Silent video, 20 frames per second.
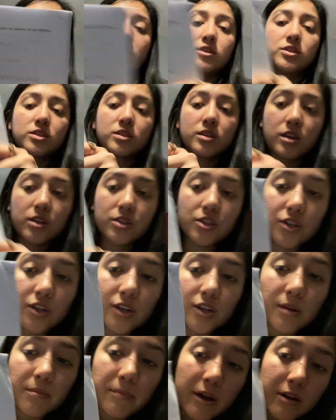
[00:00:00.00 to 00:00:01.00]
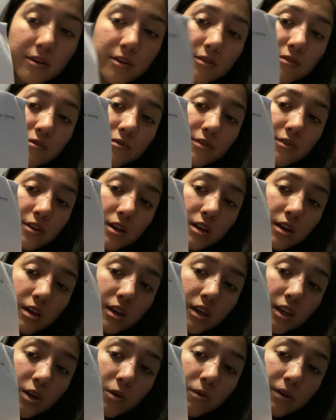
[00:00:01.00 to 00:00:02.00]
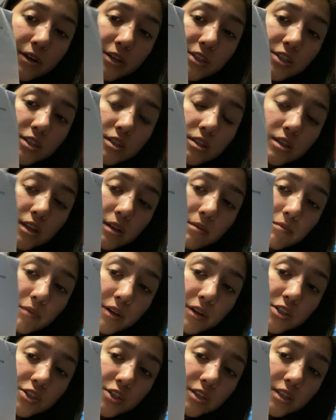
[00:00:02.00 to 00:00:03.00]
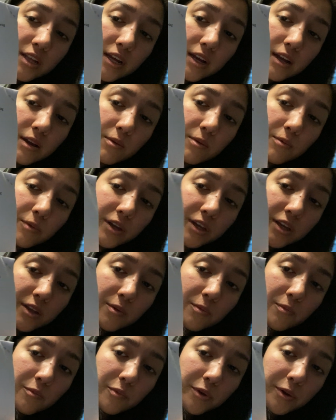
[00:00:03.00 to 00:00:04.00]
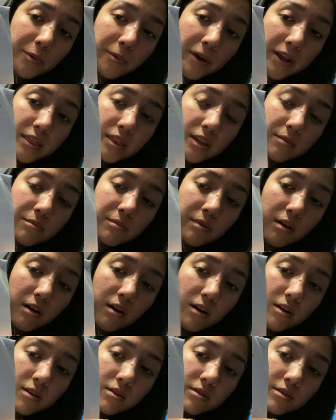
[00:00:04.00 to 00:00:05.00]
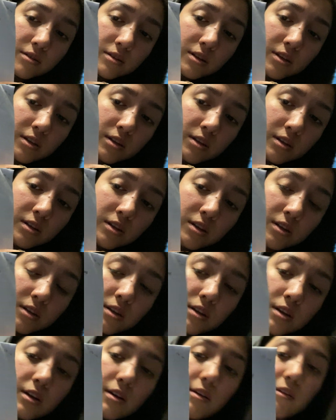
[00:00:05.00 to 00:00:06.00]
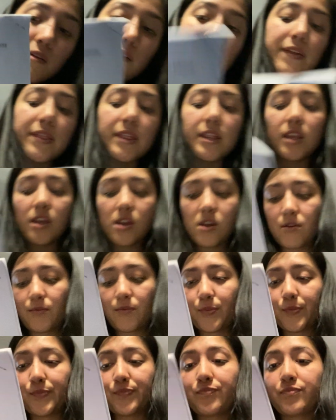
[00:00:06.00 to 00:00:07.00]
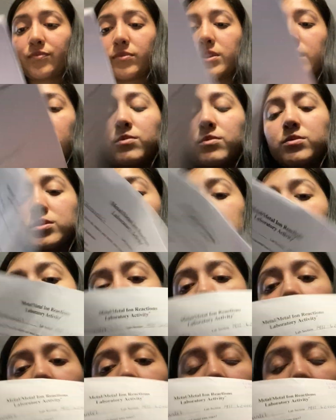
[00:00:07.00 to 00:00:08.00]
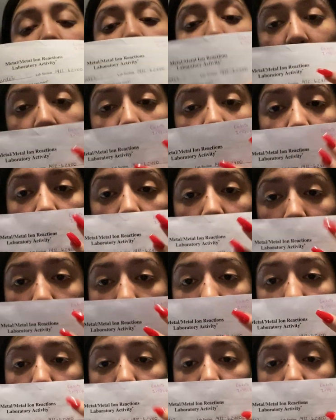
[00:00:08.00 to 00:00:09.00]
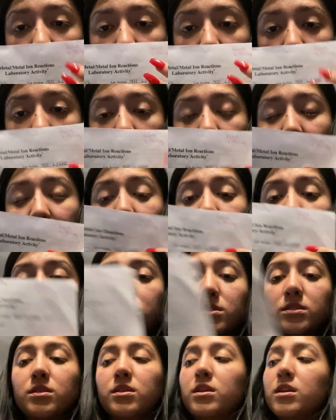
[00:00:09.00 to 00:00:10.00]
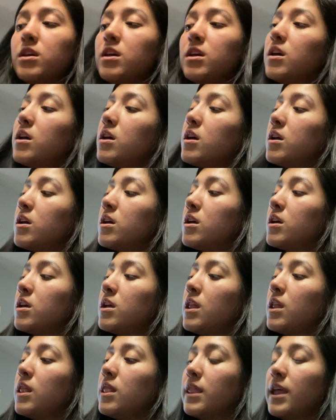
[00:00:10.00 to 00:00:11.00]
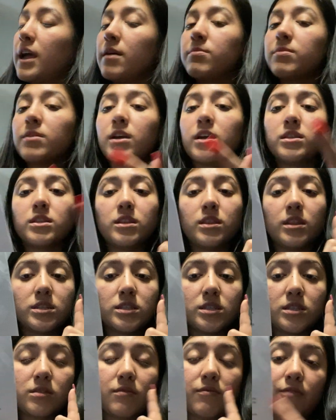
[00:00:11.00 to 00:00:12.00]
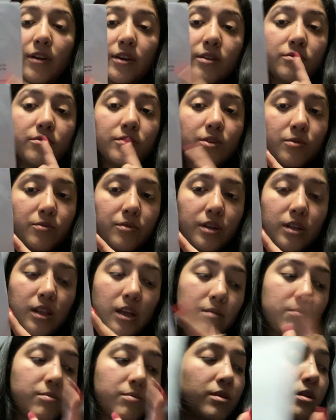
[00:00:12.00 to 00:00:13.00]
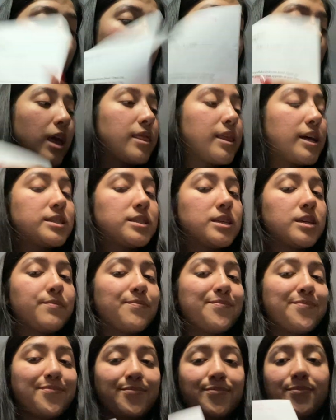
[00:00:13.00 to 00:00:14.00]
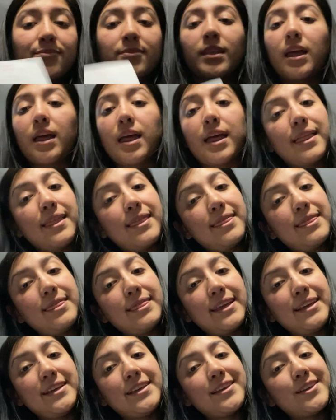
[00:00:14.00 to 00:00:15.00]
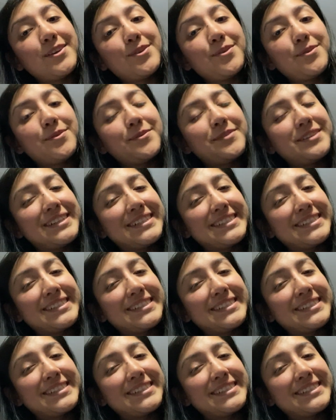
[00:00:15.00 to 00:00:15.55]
us a certain amount of equations and make sure that we could rewrite them all. And then yeah, that was the metal ions lab, and this is the final inquiry lab. And that's it. Thank you.